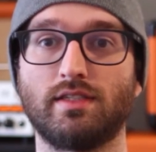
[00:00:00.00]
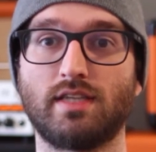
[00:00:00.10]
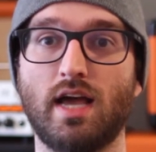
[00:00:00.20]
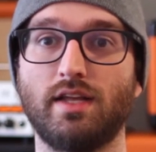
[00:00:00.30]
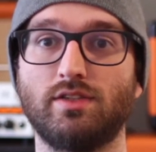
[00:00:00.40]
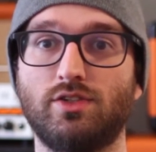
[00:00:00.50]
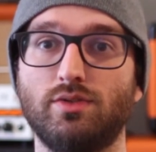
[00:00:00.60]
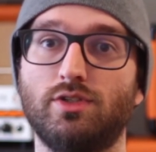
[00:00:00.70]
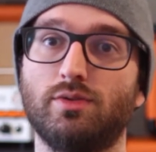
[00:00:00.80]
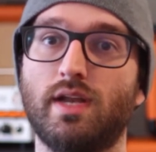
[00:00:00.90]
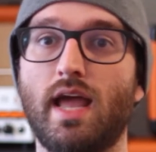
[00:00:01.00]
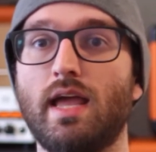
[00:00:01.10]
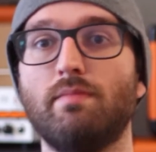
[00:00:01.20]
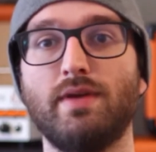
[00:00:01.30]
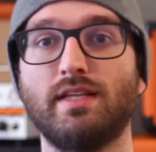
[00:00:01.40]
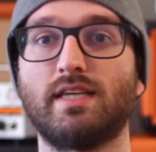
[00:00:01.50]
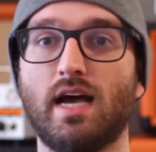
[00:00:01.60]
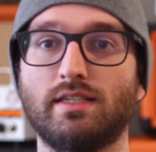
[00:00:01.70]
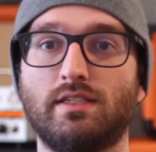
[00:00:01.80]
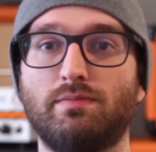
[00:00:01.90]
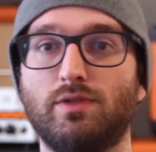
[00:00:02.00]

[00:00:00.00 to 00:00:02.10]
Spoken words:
decided to do an A/B test